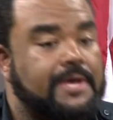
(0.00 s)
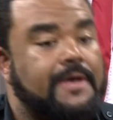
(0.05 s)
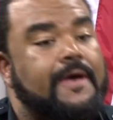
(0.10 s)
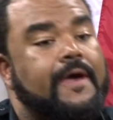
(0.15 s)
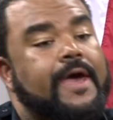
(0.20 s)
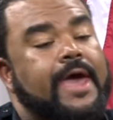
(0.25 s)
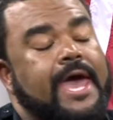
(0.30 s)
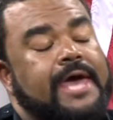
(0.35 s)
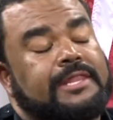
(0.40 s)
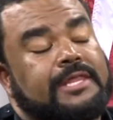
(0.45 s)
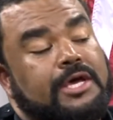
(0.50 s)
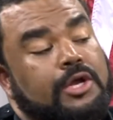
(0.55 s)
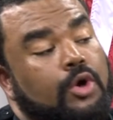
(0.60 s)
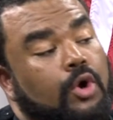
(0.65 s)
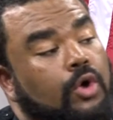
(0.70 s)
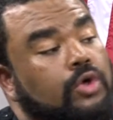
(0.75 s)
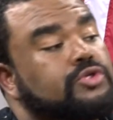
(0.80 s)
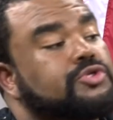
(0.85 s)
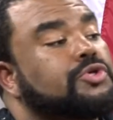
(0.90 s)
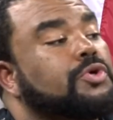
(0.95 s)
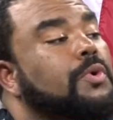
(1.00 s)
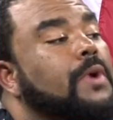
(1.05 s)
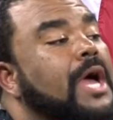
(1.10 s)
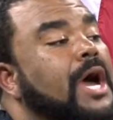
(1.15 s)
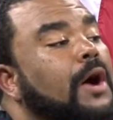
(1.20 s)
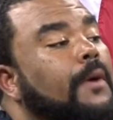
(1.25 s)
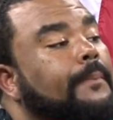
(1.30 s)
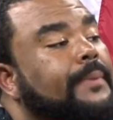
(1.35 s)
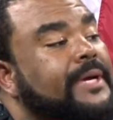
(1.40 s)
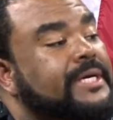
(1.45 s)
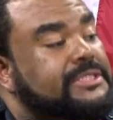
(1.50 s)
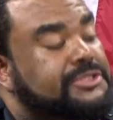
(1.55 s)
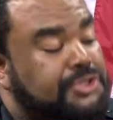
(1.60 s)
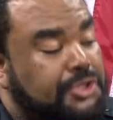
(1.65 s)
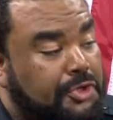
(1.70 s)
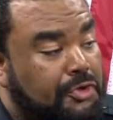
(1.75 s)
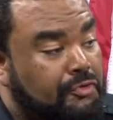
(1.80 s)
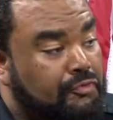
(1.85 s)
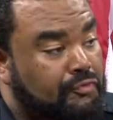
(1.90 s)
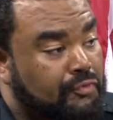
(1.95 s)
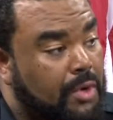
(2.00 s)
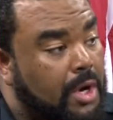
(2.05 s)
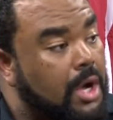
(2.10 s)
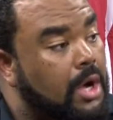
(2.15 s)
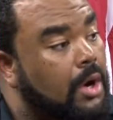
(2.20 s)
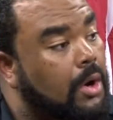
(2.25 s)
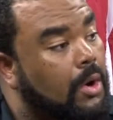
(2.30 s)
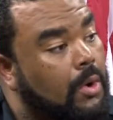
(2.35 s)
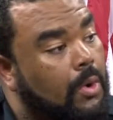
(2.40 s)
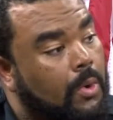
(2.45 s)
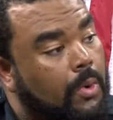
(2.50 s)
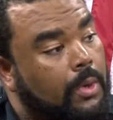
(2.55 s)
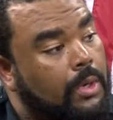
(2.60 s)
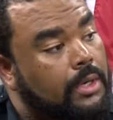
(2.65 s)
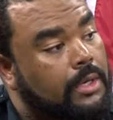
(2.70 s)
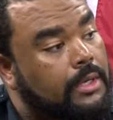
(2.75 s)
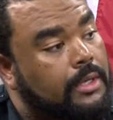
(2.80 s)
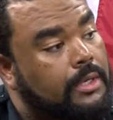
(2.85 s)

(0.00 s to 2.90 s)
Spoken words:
and then also helping to grow